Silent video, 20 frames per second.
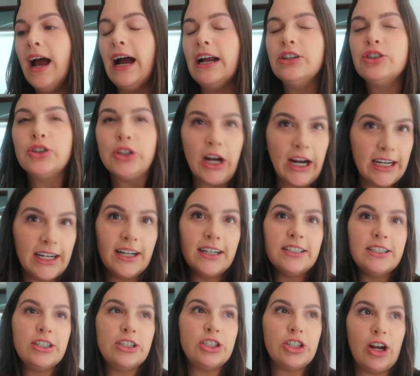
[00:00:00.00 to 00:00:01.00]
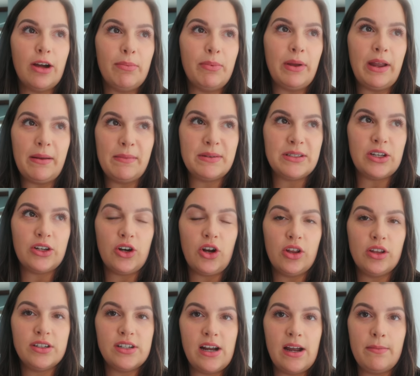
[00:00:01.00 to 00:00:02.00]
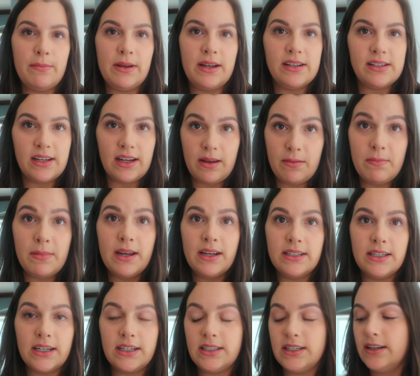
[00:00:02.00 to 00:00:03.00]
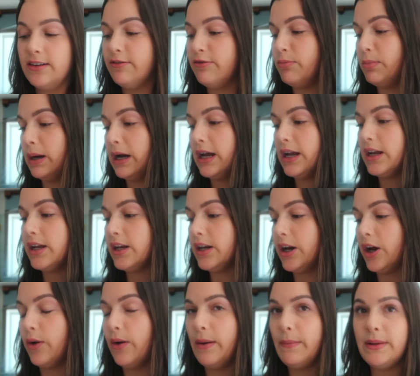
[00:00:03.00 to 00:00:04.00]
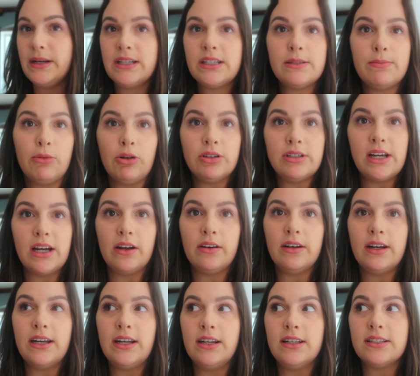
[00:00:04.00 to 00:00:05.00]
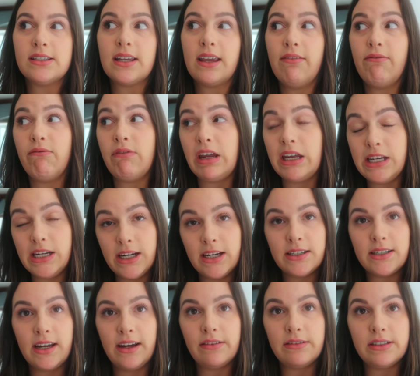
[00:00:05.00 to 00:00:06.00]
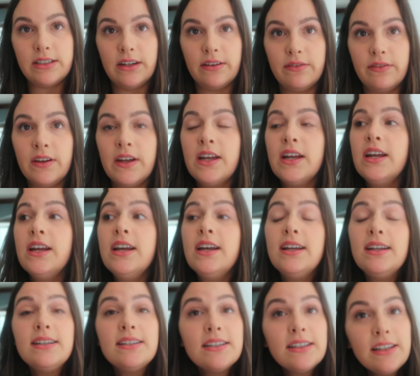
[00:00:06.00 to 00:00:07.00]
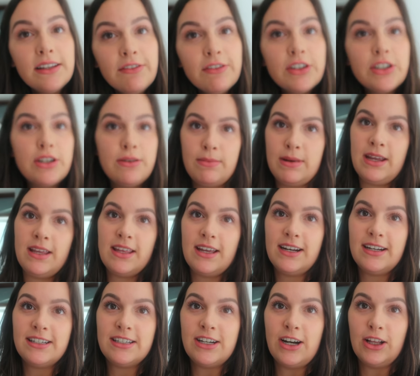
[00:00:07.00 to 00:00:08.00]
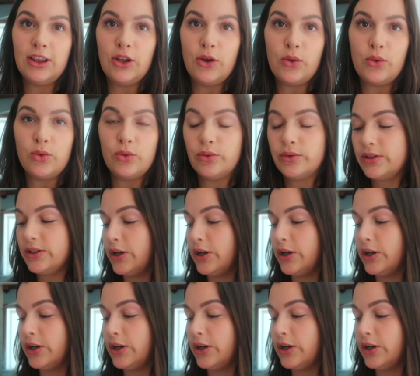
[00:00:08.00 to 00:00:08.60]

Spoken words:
I try not to shop Amazon all the time because it can be addictive, but you know, I'm in a small town and it's convenient to have stuff delivered to me that is not local.